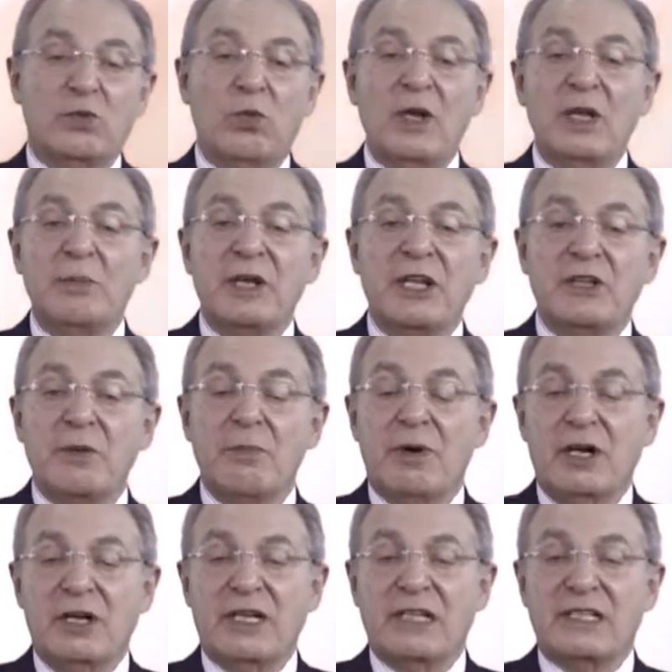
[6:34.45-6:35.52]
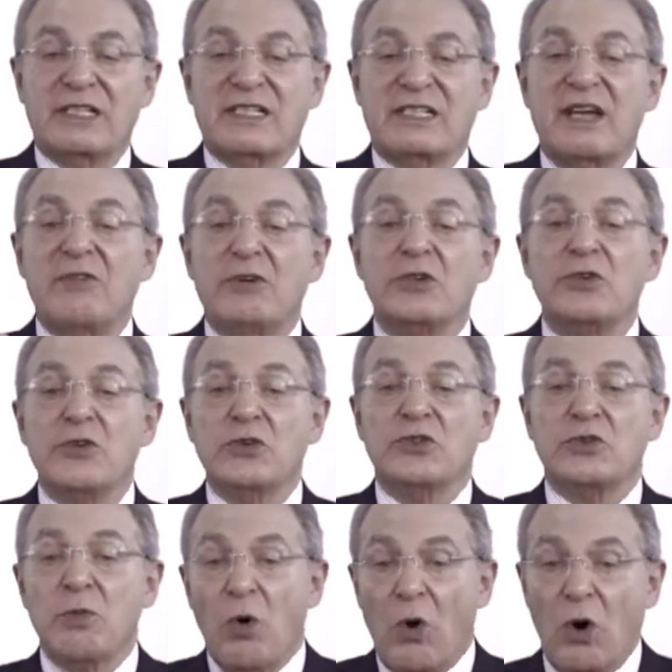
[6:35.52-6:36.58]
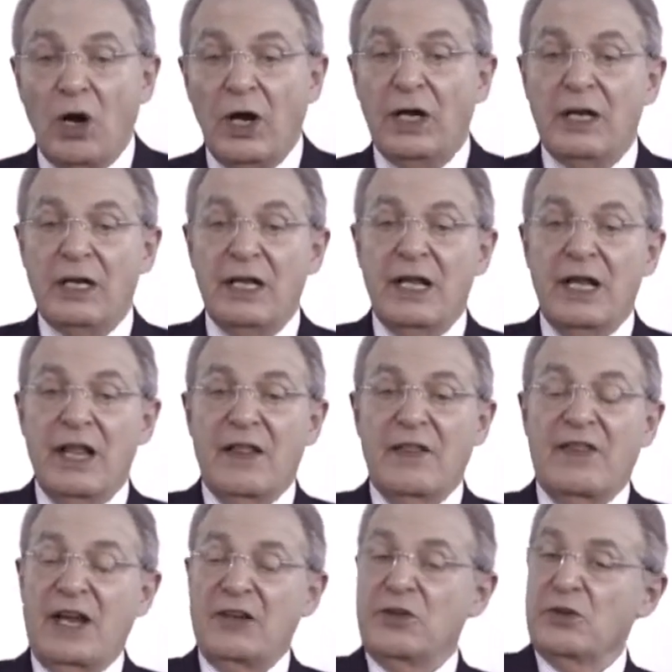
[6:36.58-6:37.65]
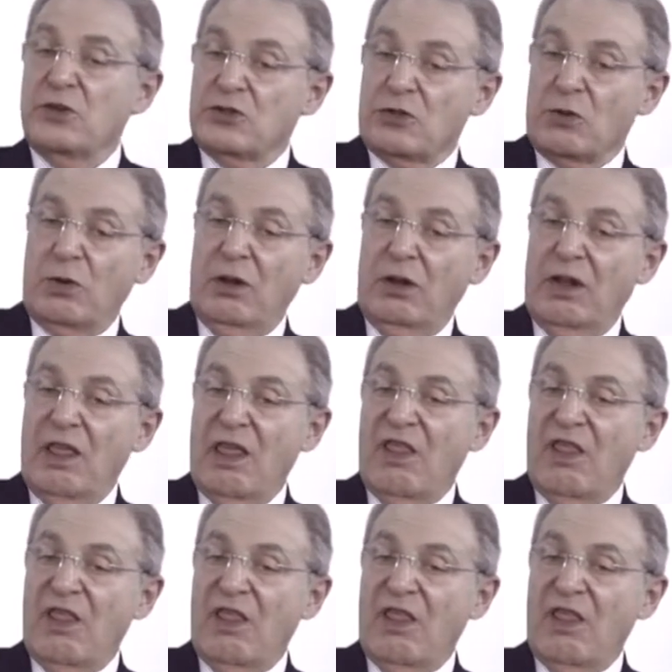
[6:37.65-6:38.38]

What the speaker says: will be in the market several years more than usual,